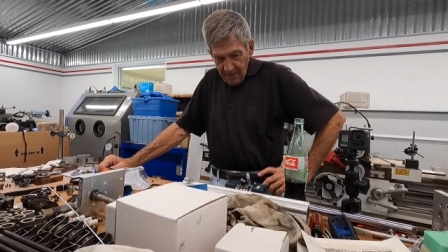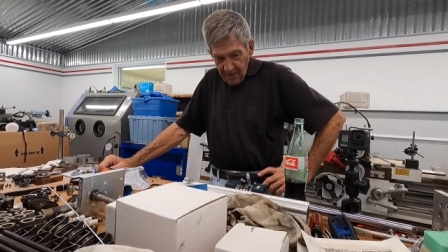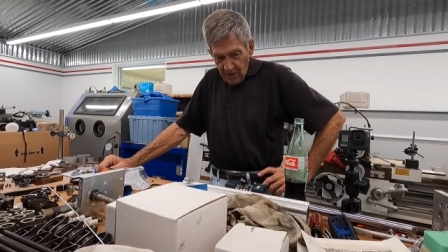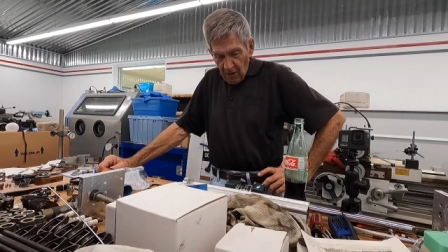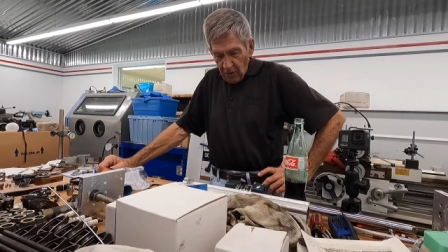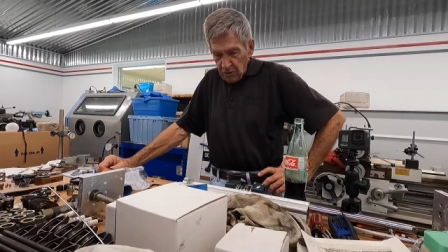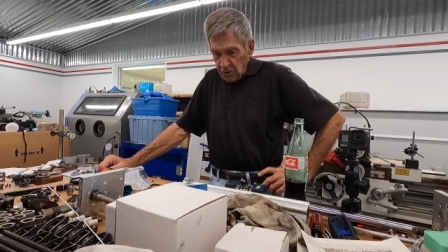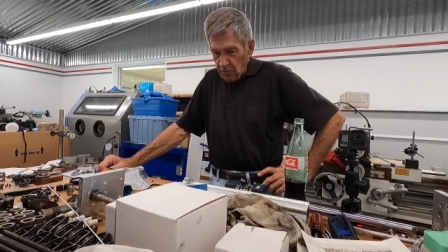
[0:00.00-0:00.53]

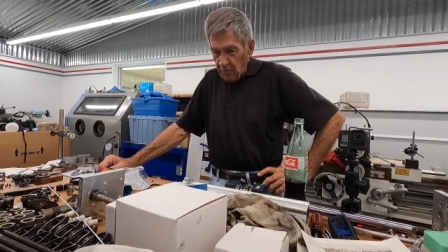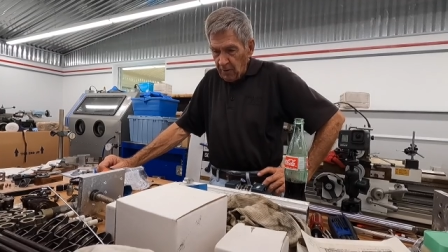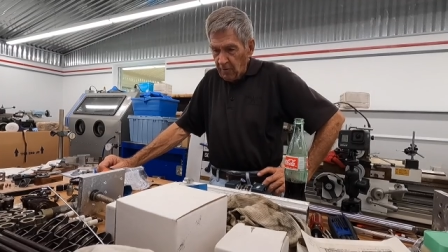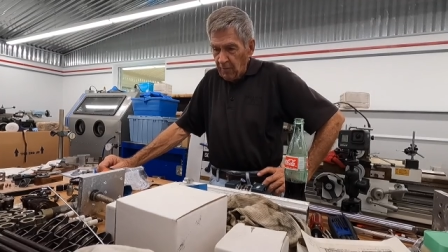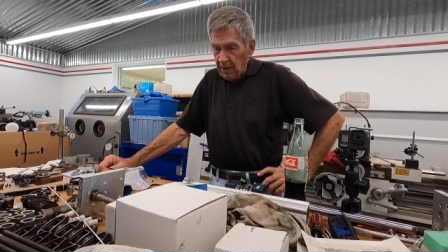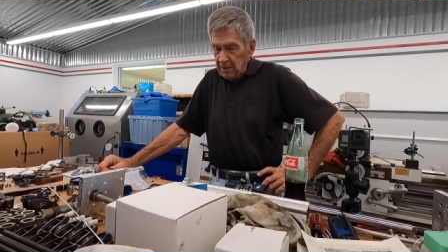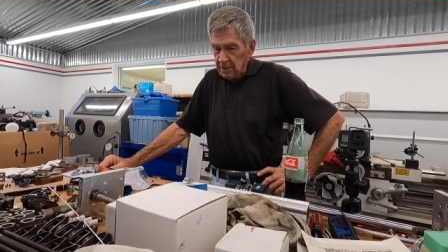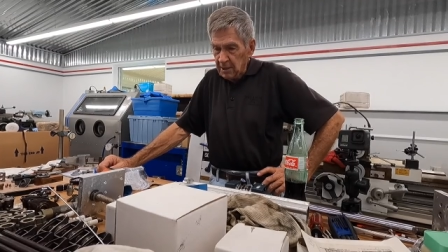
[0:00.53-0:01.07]
cars you
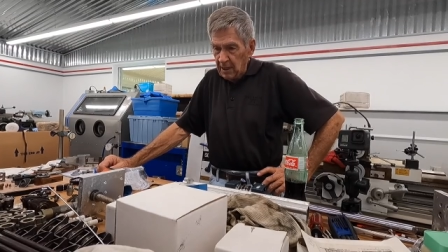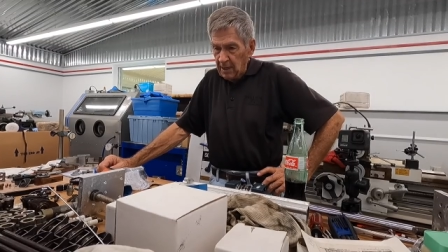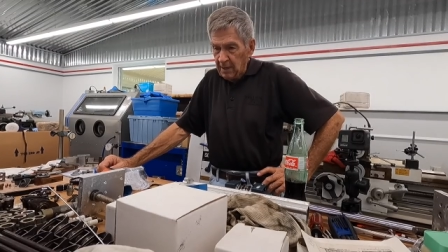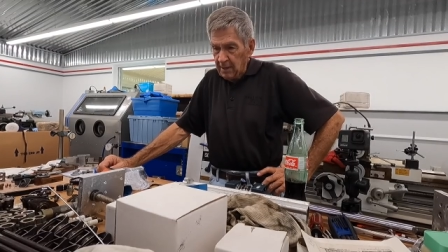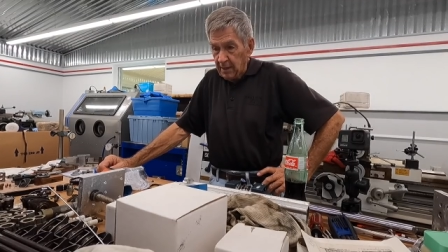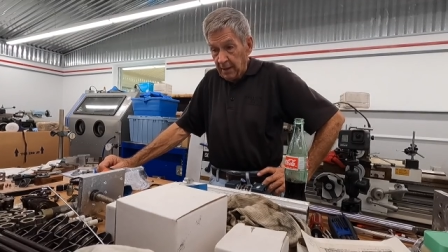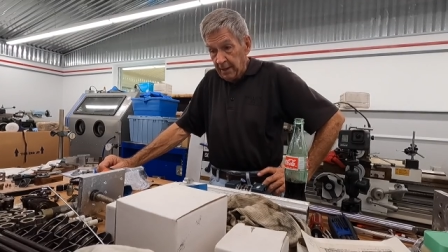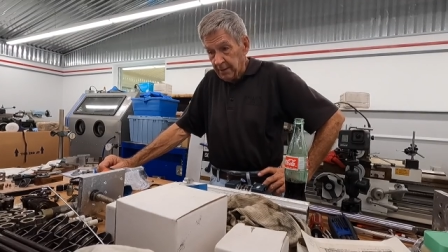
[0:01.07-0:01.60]
regret
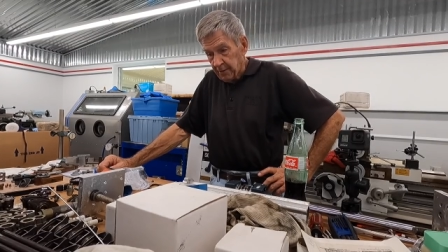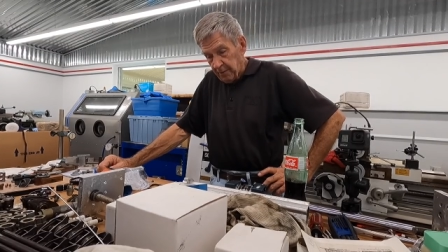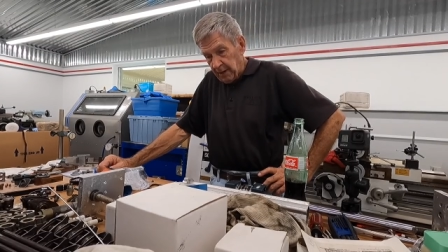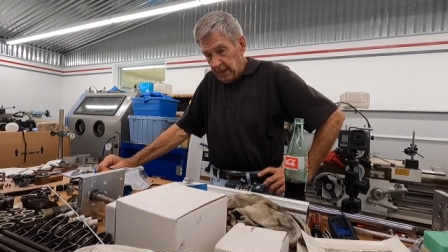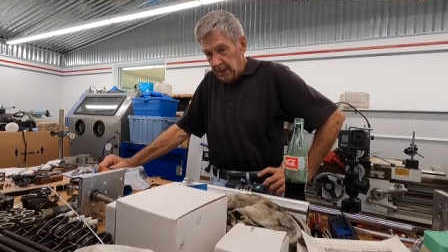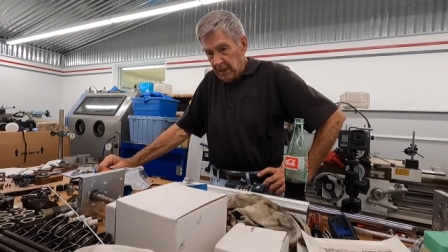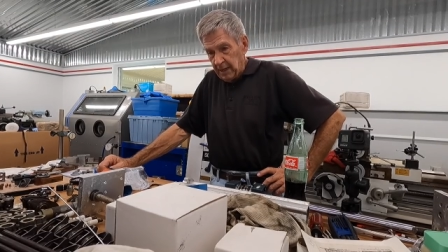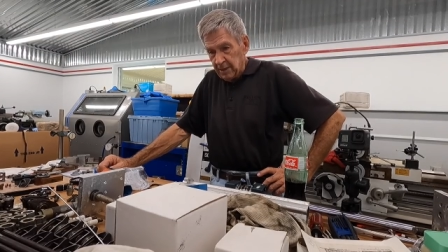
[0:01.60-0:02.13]
selling, yeah, the
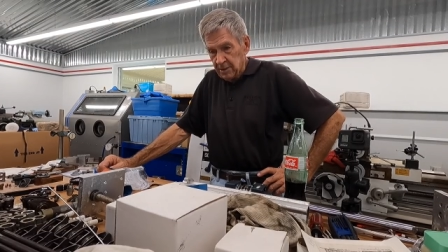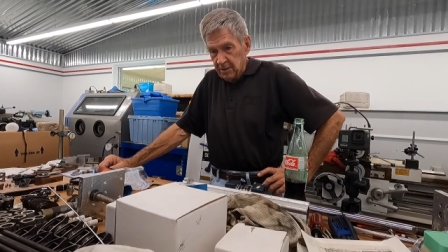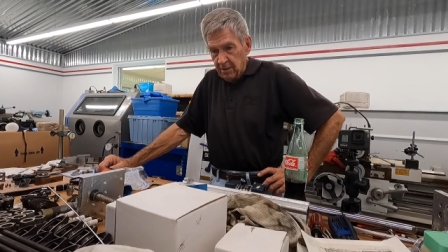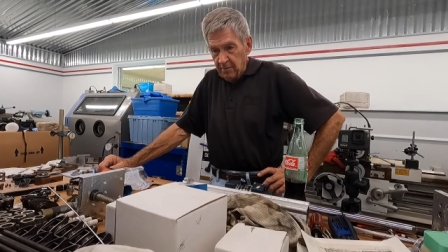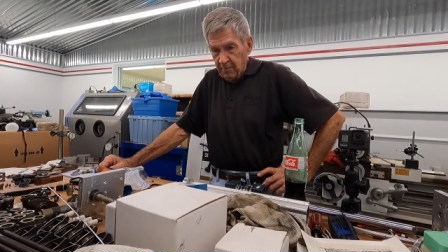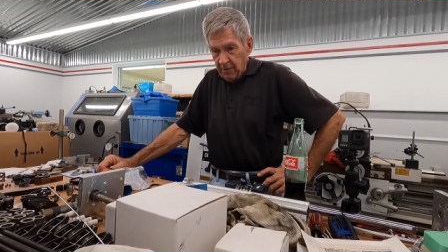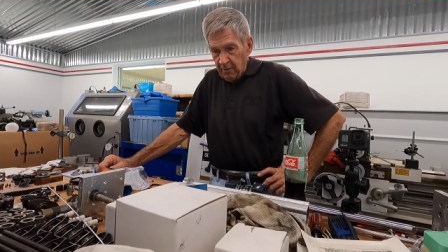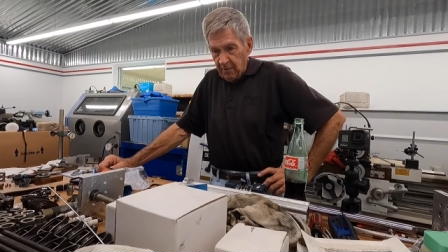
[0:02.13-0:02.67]
Grand National,
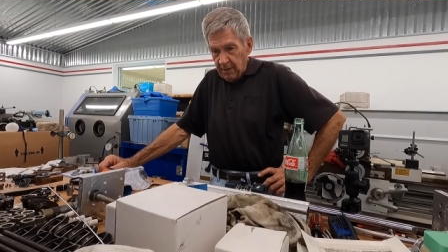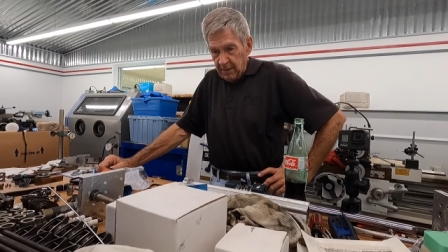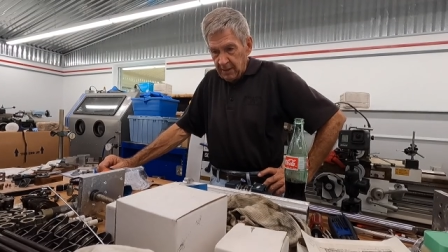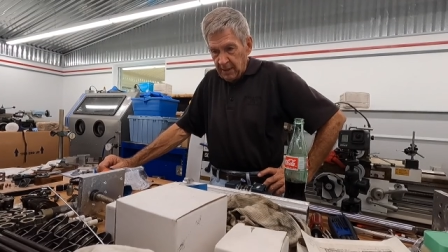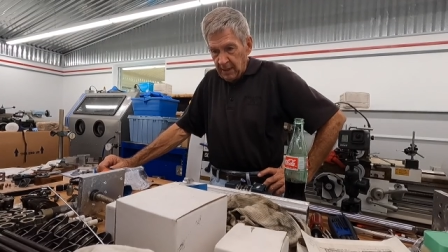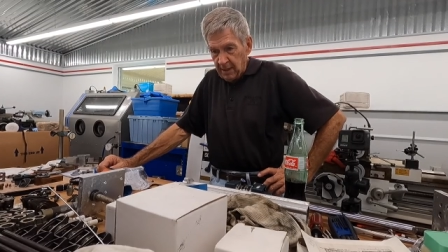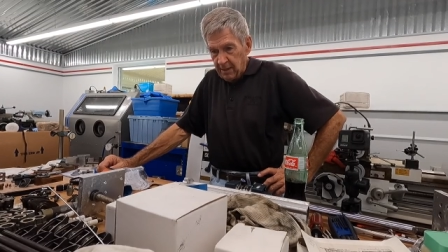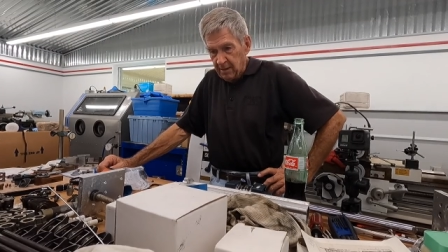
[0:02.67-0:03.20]
I regret
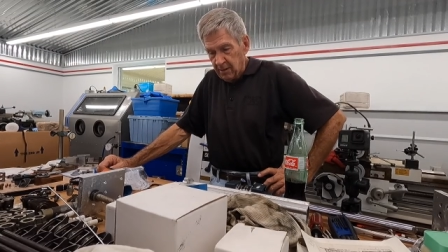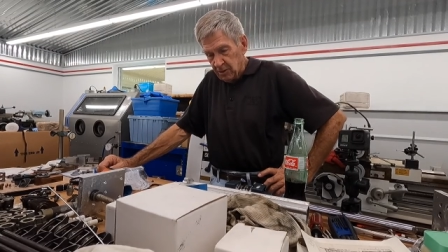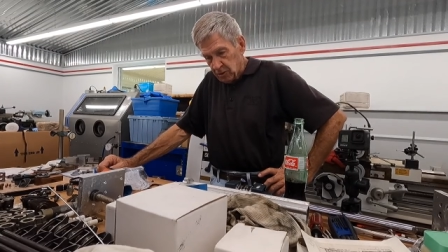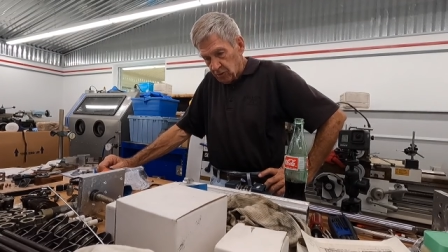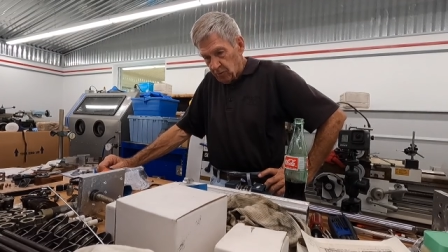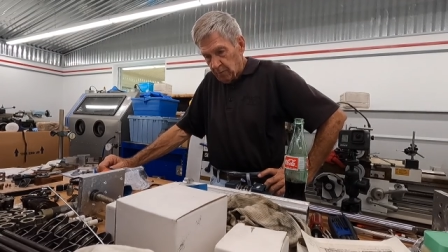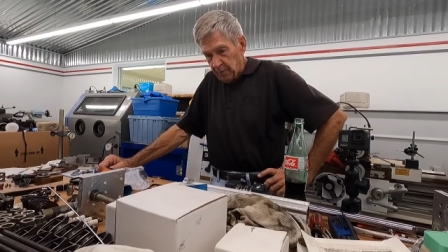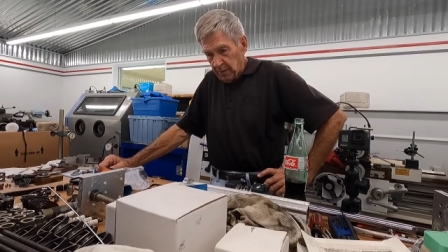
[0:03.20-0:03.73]
that. The
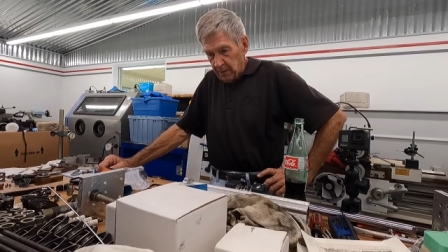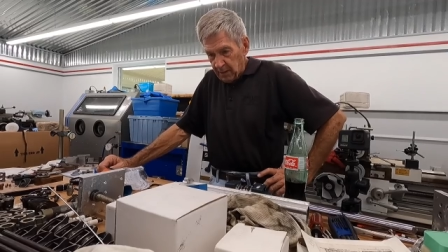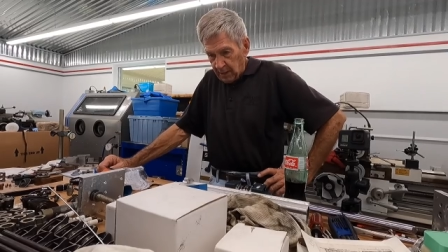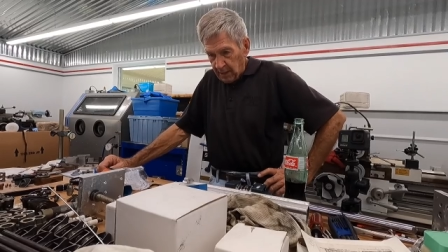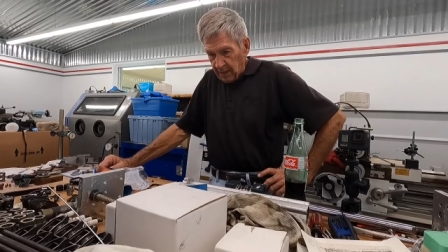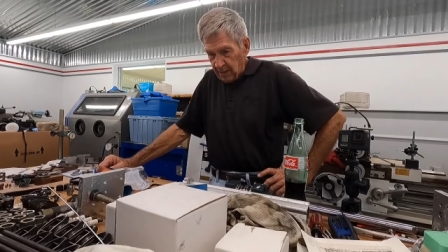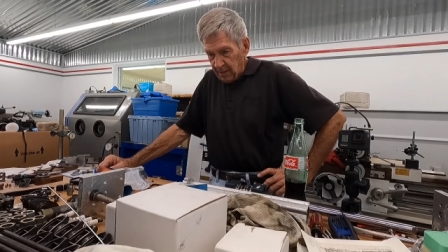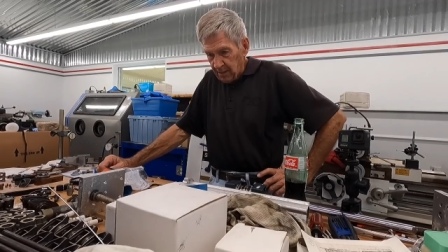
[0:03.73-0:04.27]
Supra,
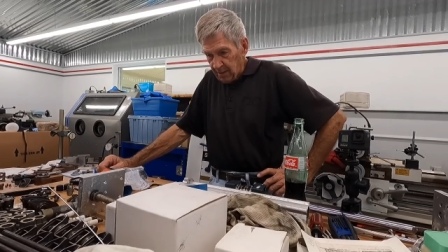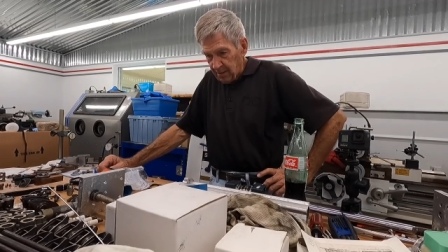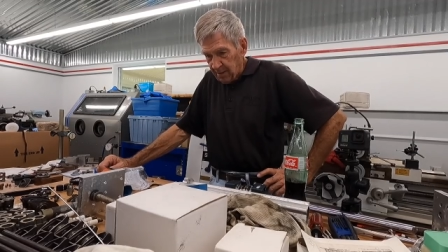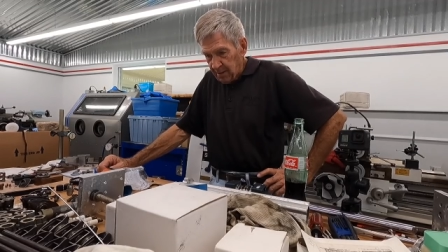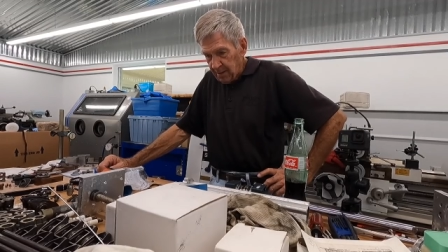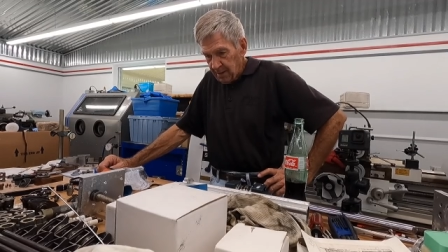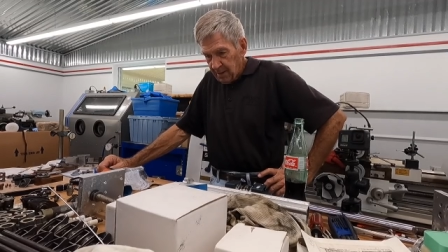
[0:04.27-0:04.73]
yeah, the